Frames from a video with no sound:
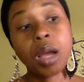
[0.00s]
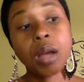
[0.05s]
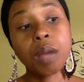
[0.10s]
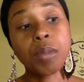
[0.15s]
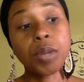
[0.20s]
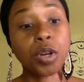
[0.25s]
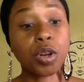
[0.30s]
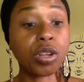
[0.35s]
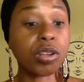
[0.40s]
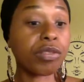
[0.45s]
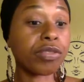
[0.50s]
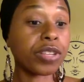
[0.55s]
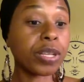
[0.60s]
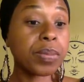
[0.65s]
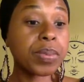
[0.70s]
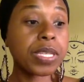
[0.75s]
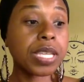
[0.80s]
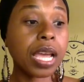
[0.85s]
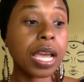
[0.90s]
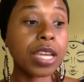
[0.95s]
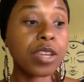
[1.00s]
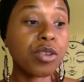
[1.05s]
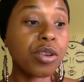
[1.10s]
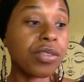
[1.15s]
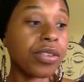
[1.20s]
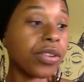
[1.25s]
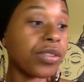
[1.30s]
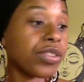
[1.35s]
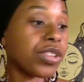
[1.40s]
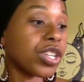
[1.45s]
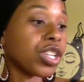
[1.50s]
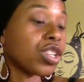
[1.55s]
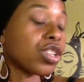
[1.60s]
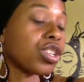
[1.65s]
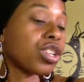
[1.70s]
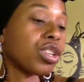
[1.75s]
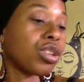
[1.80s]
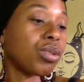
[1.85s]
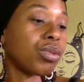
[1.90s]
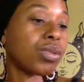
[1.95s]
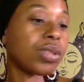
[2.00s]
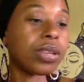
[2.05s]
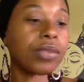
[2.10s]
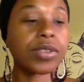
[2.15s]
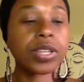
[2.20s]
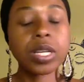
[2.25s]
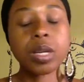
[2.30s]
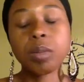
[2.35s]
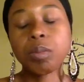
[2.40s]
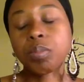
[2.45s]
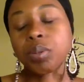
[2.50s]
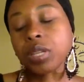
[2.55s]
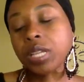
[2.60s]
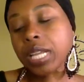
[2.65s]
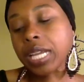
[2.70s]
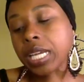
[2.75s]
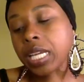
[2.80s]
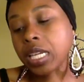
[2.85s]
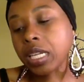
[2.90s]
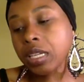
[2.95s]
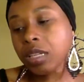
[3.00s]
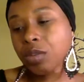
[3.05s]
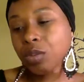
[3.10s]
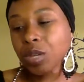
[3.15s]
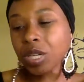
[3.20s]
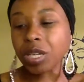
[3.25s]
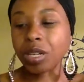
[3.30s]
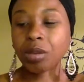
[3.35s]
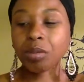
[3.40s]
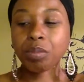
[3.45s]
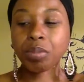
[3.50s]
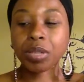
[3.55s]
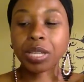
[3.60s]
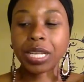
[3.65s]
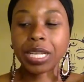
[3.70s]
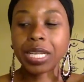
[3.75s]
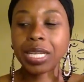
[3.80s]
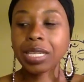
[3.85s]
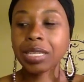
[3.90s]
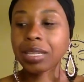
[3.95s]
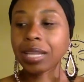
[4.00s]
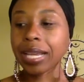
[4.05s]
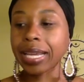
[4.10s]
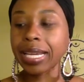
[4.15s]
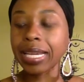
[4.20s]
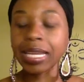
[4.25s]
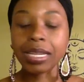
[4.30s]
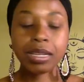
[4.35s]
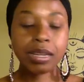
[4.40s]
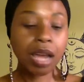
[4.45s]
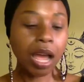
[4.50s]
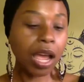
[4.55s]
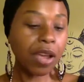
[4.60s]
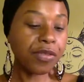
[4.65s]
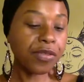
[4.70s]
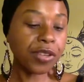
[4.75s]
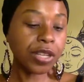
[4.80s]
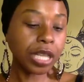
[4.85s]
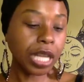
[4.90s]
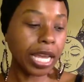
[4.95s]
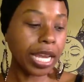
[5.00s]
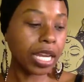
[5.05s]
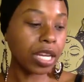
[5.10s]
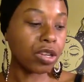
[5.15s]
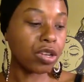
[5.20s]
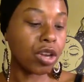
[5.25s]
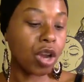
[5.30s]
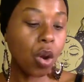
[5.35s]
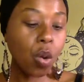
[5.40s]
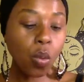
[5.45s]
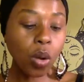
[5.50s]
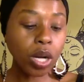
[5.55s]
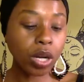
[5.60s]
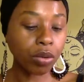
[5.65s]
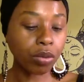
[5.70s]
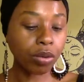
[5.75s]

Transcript: But on the flip side, you have every excuse, every complaint. You want to complain. Like, I feel like no one